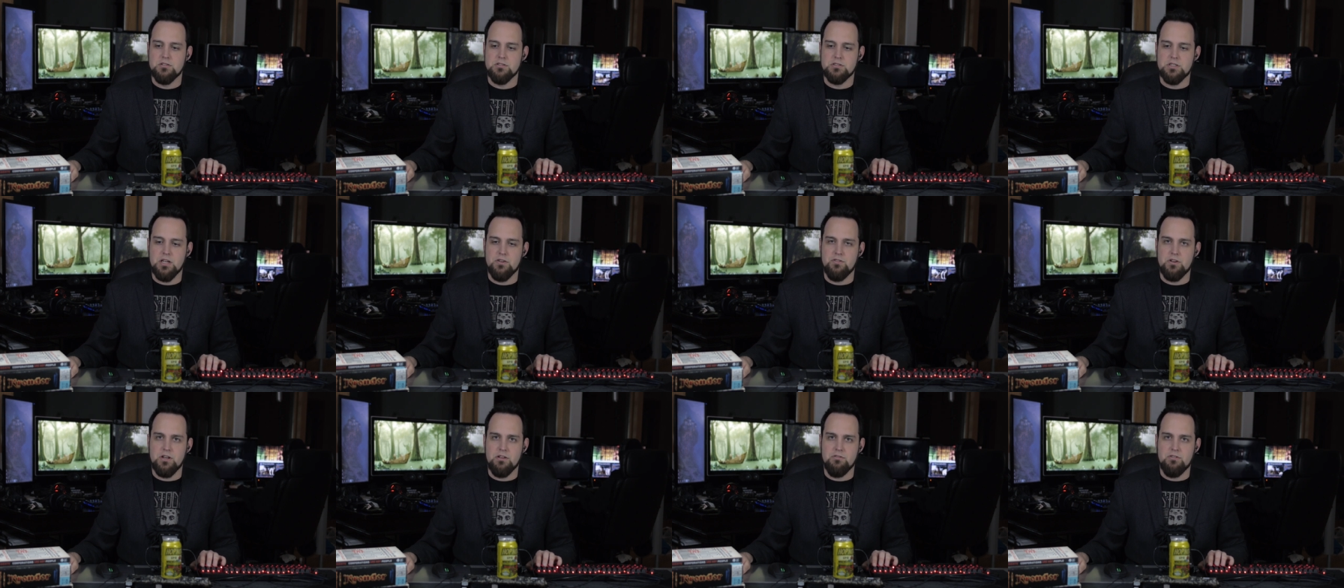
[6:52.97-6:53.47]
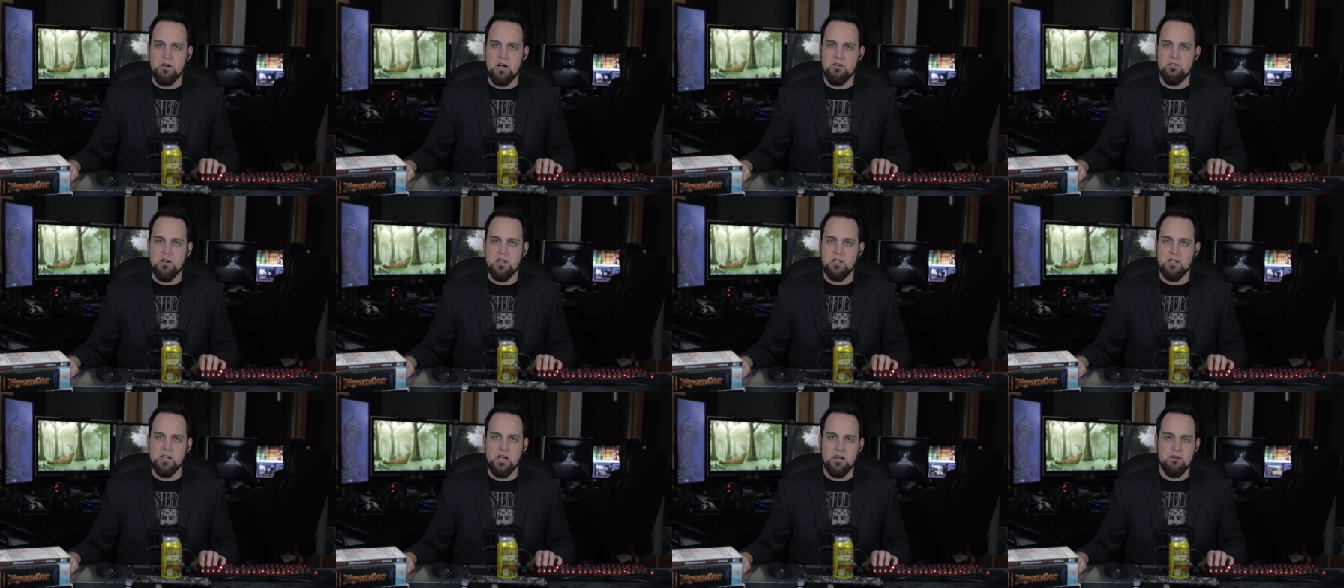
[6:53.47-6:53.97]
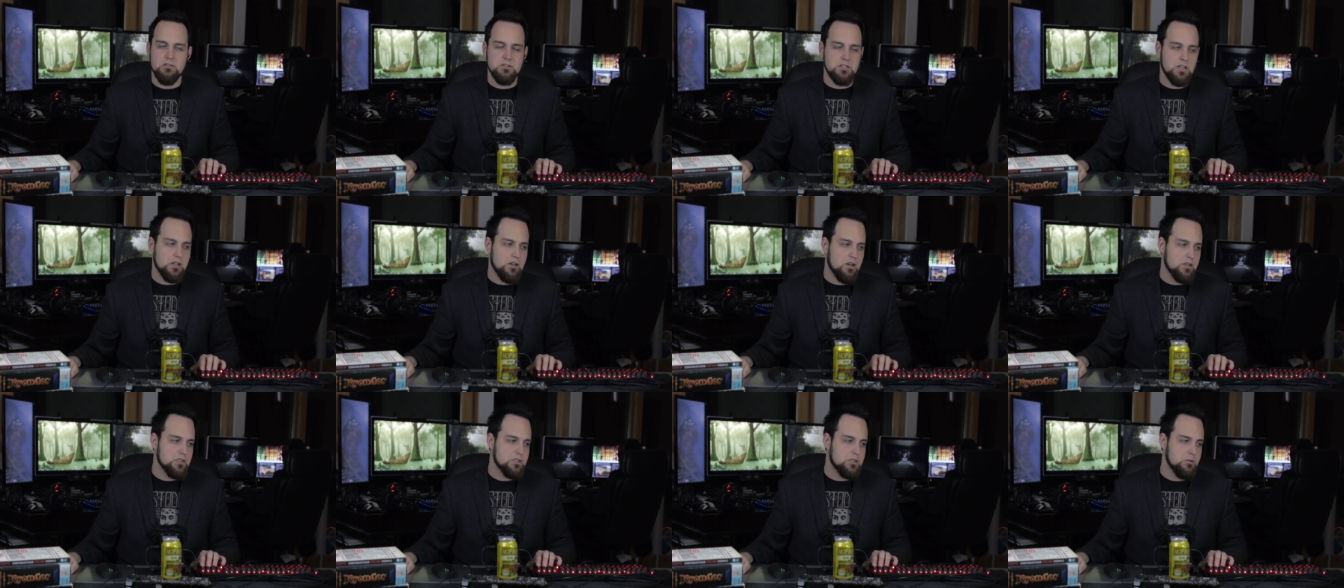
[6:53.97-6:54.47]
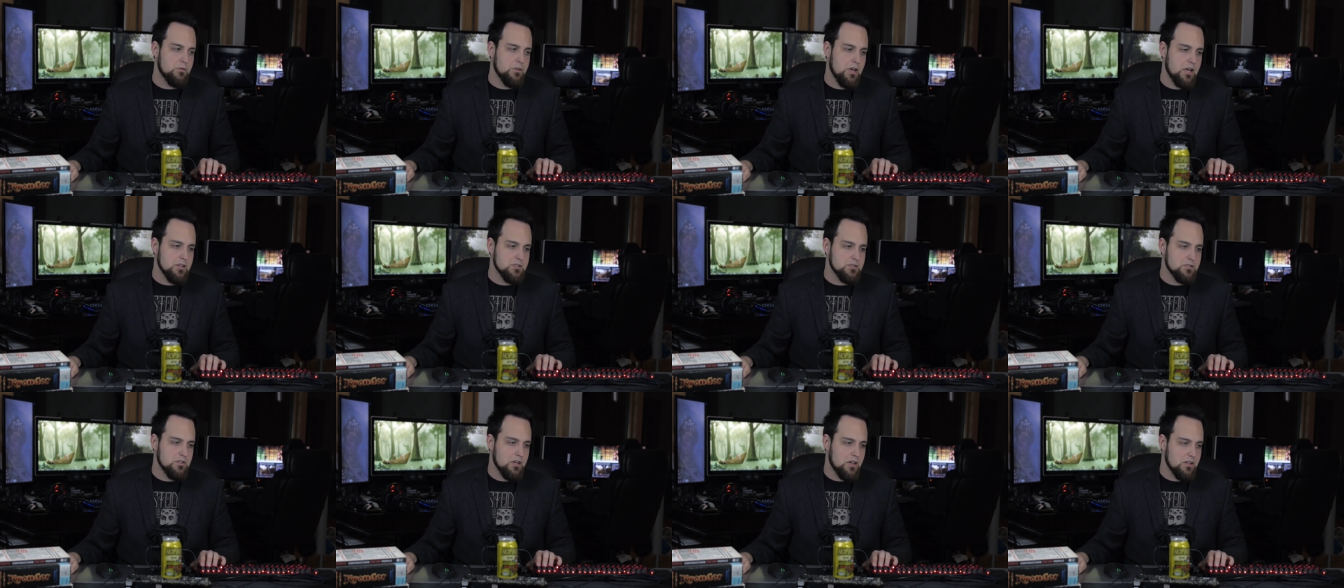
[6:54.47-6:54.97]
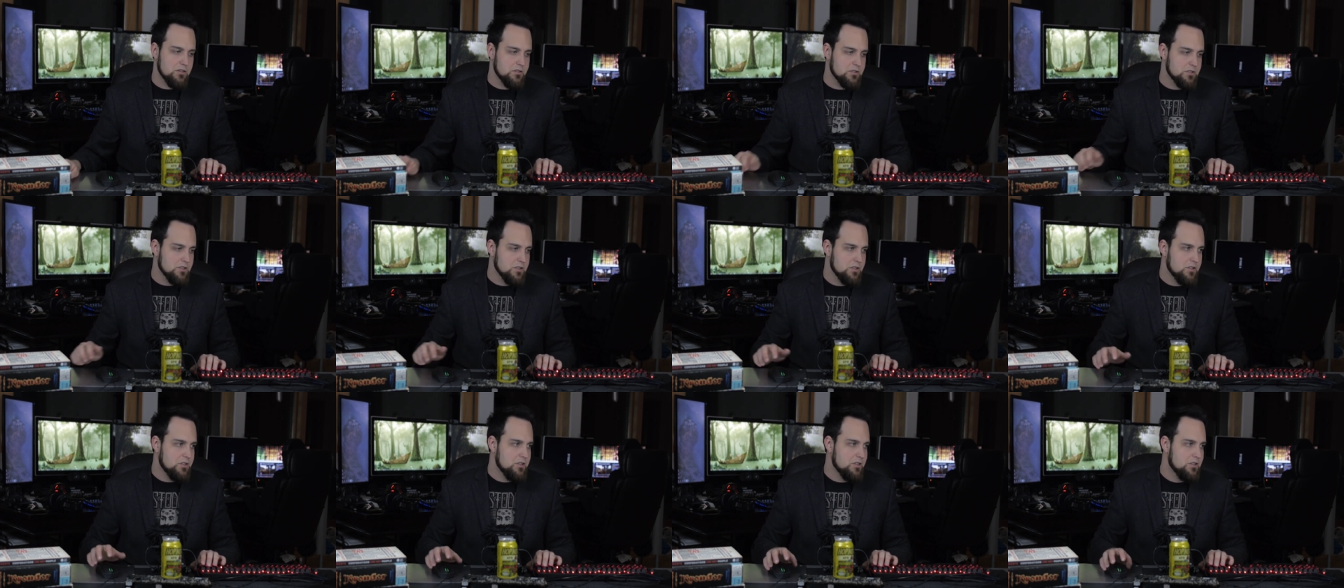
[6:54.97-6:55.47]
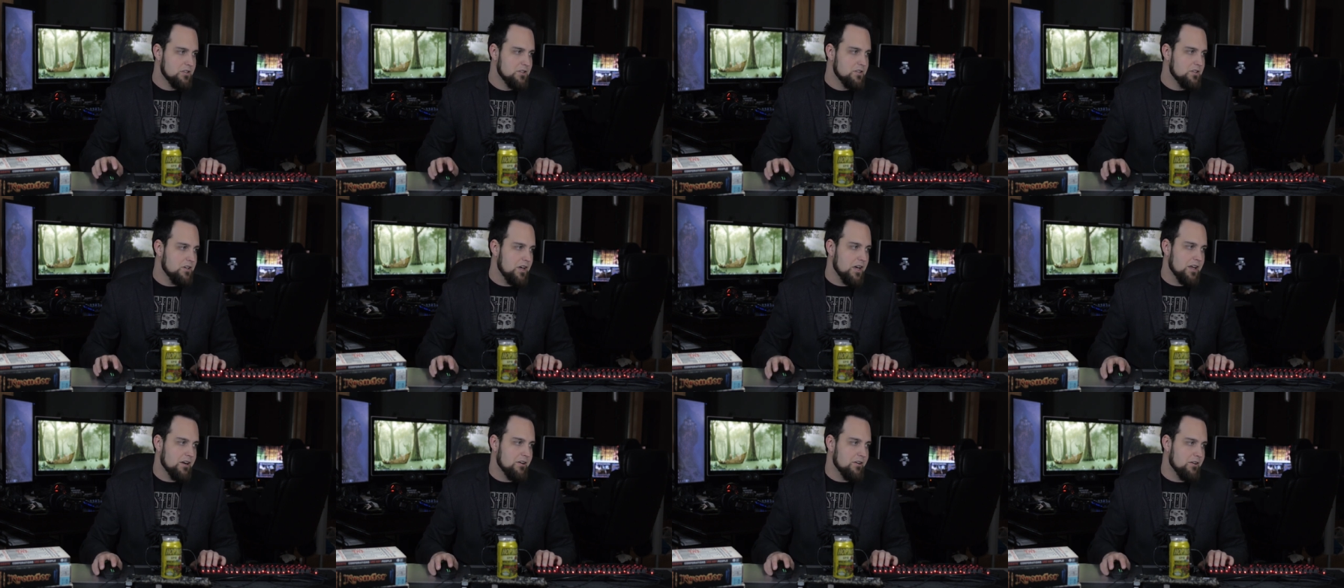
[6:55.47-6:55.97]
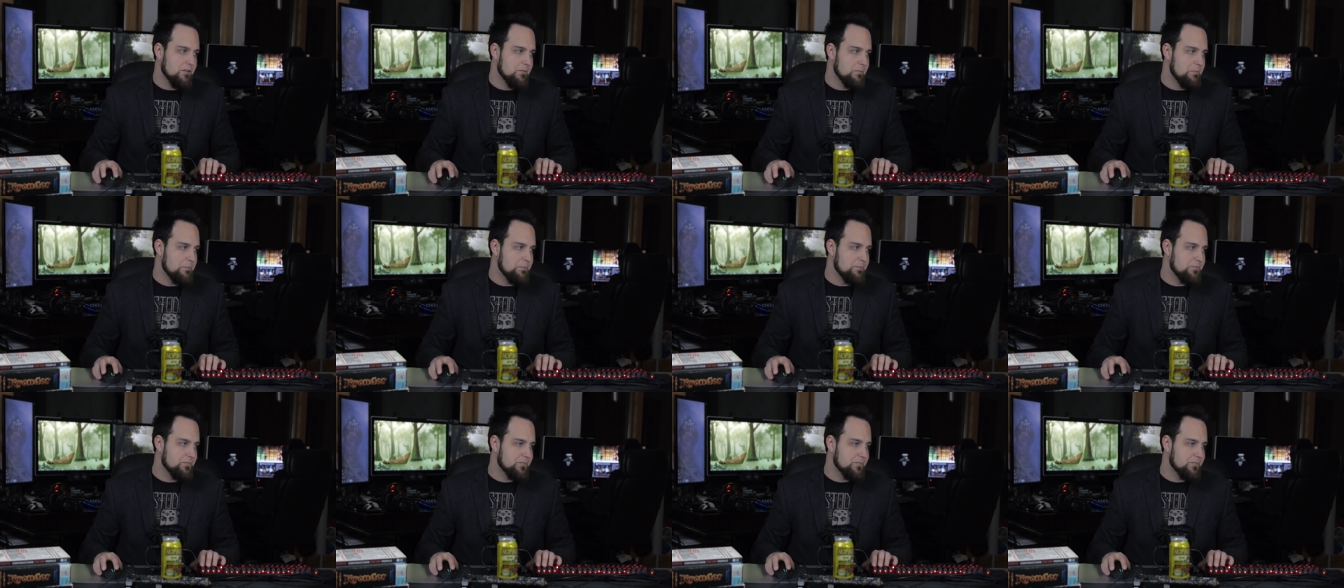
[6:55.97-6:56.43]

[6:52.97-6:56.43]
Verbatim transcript: 75 alligators that cost $2,000. I don't know.